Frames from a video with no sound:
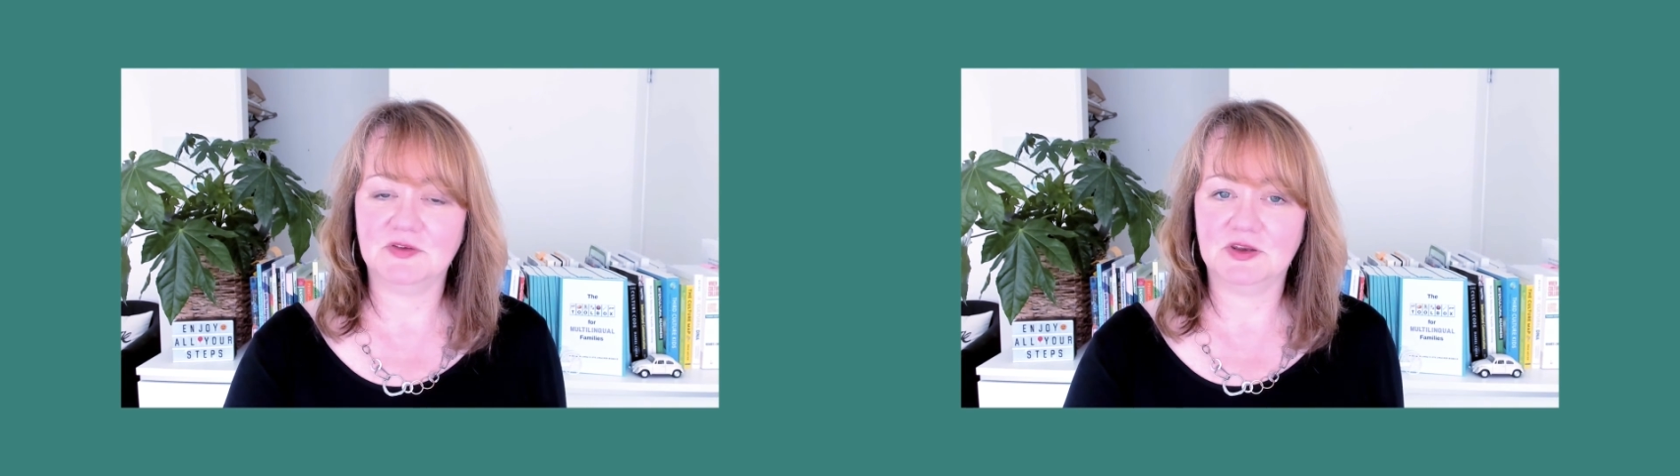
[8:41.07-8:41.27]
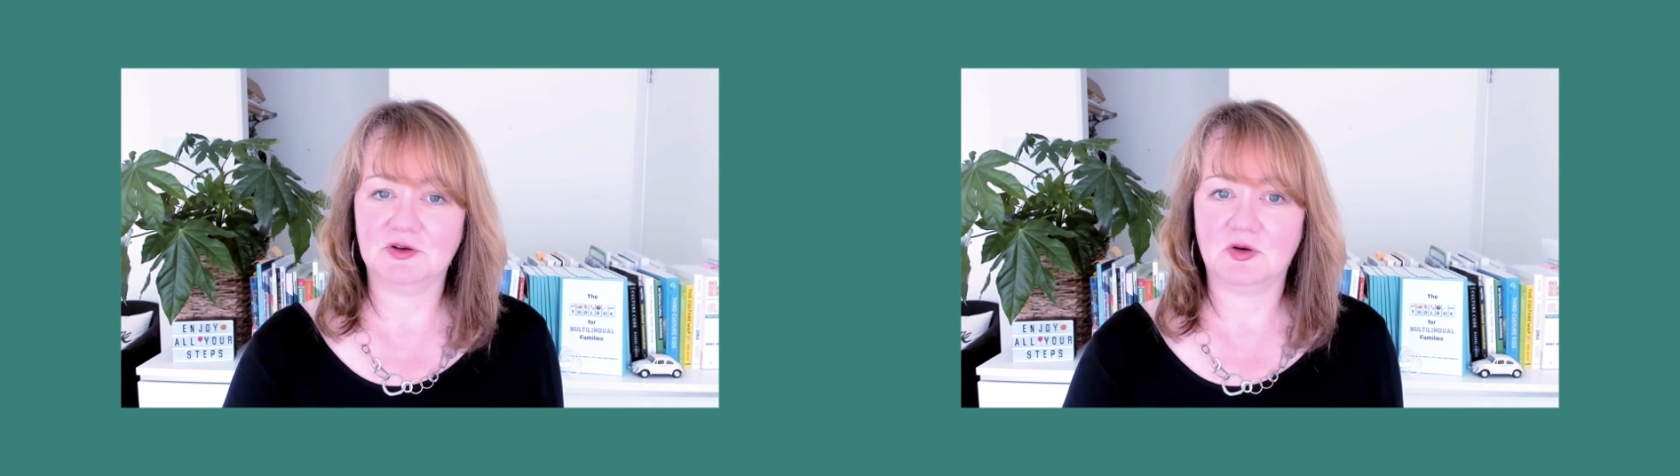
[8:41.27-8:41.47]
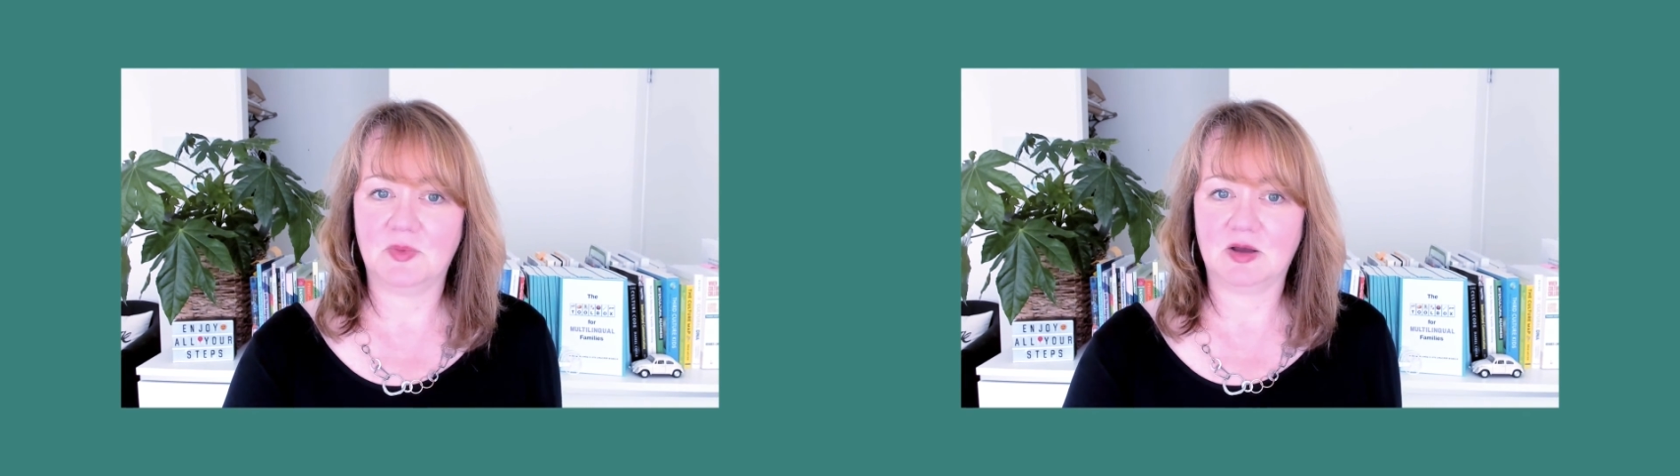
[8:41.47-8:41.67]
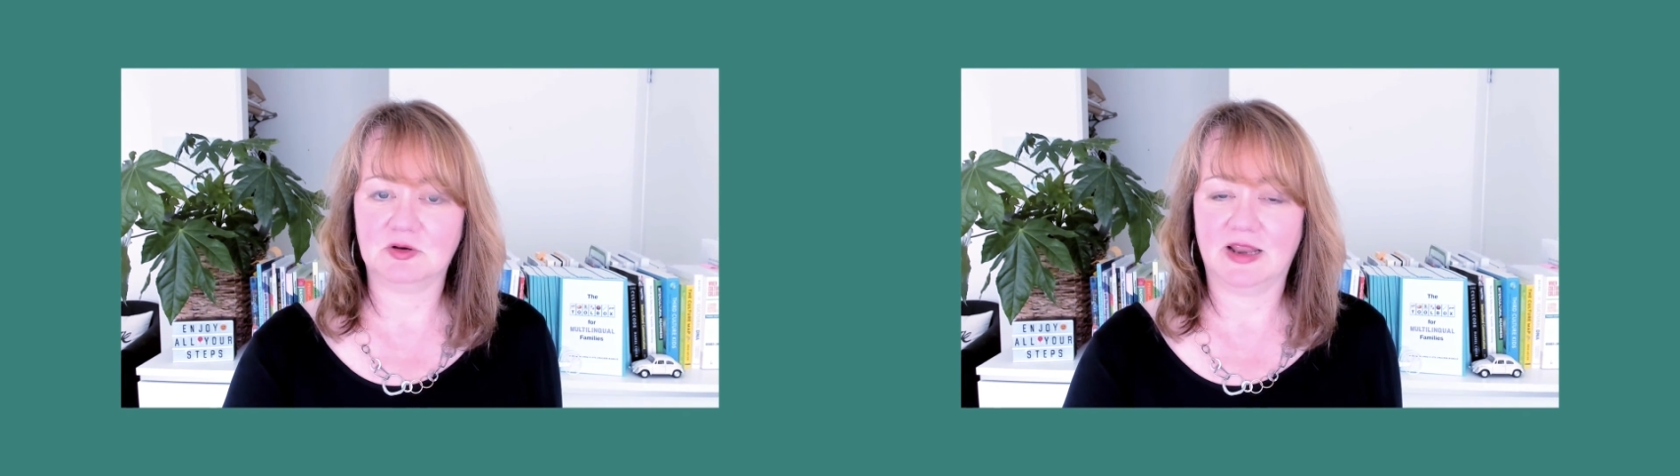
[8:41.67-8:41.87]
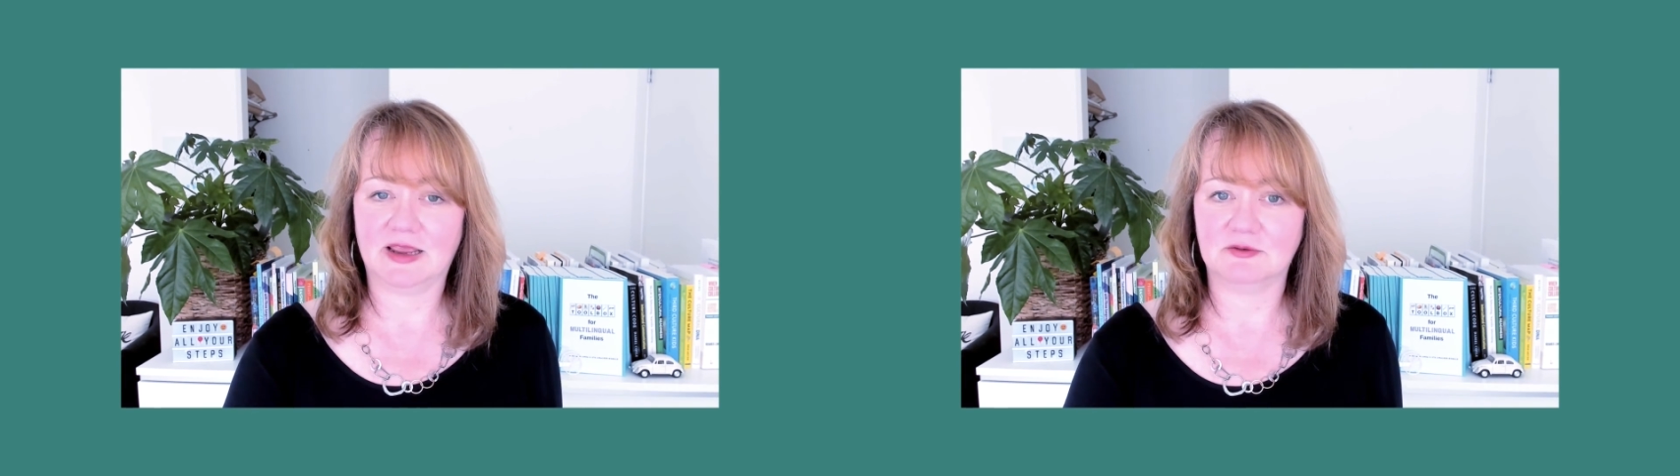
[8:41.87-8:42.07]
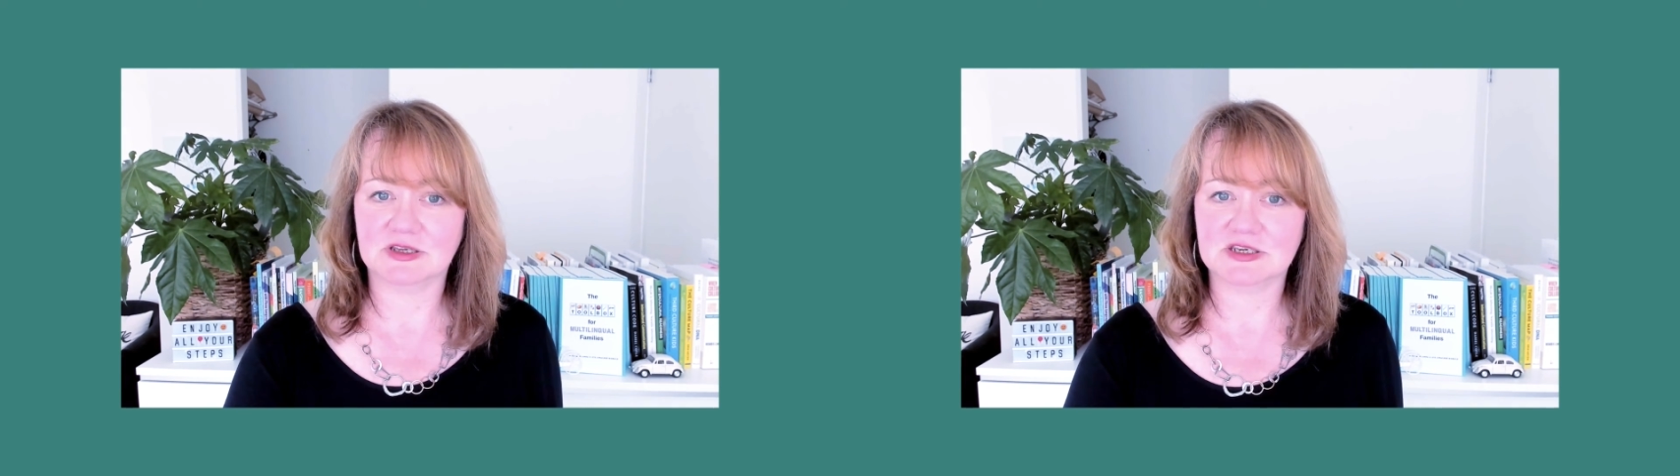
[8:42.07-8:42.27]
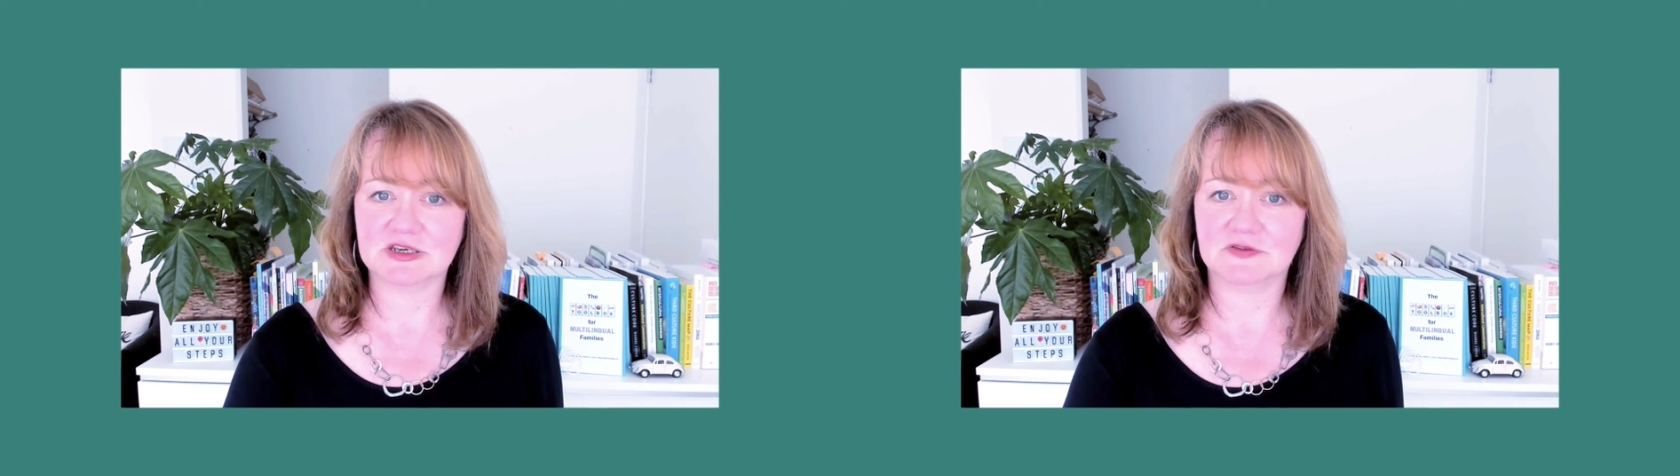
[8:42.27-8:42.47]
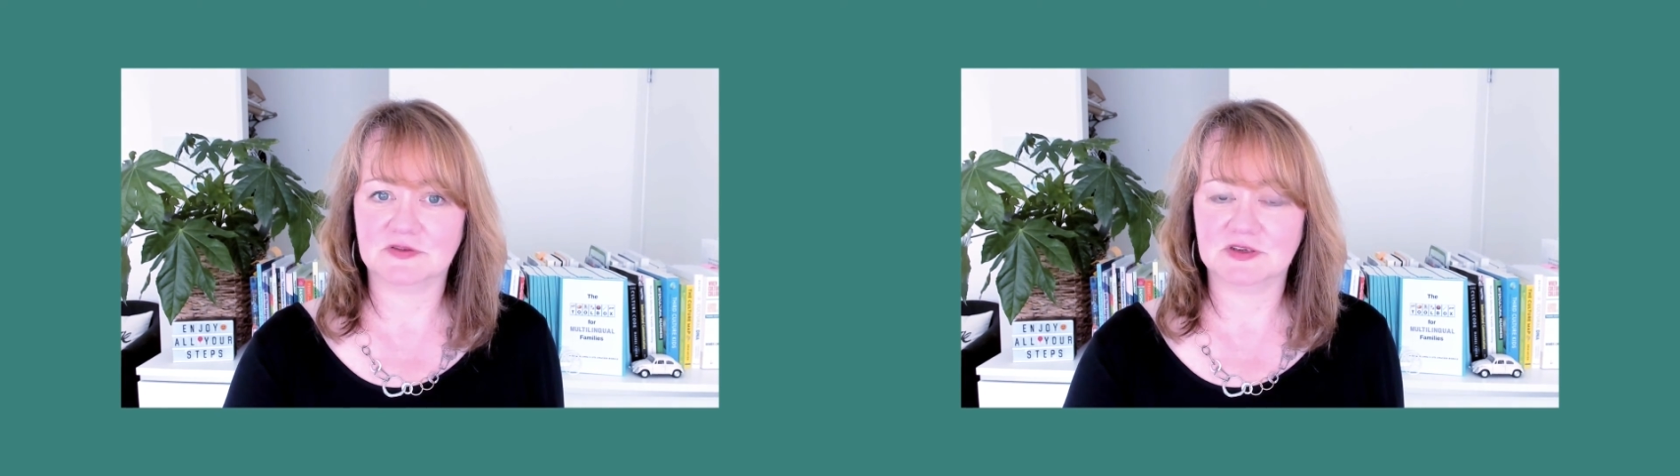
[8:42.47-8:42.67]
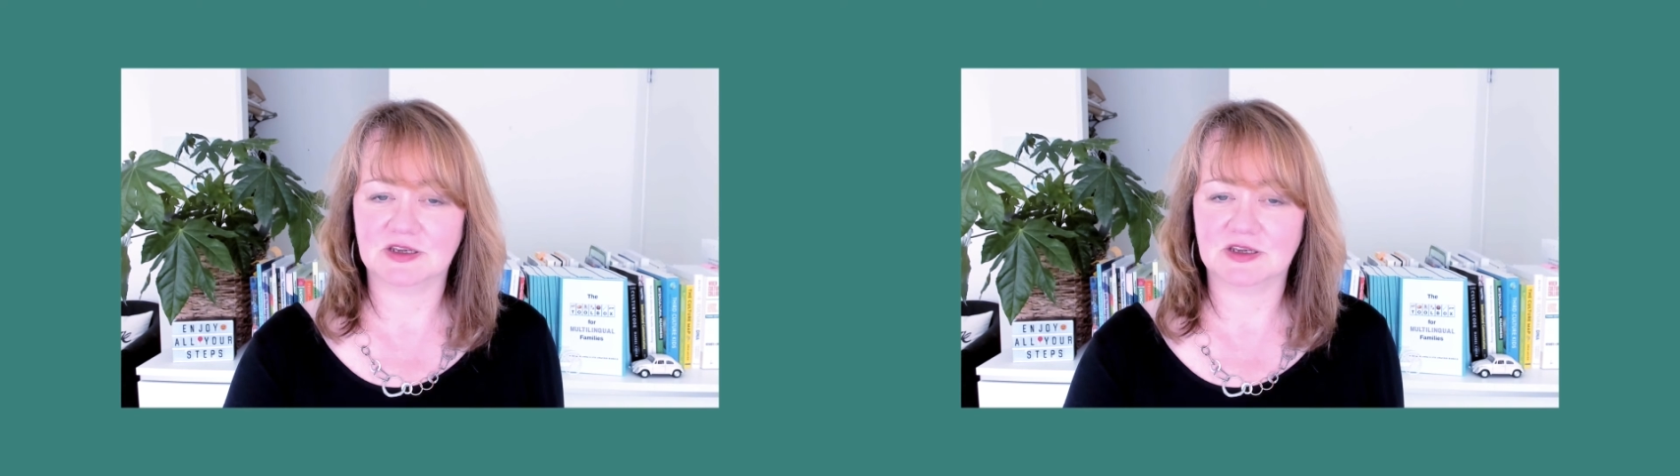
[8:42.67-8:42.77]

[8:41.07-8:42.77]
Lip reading: video about language shift